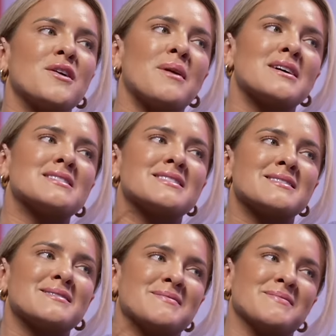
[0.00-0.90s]
on
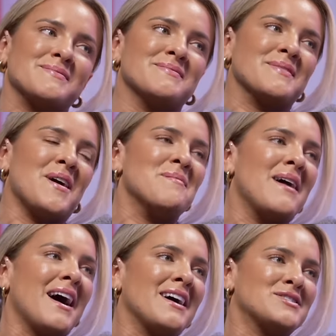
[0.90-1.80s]

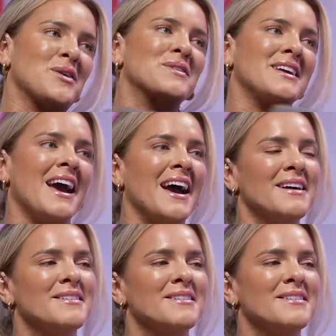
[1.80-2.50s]
my shoulder, yeah.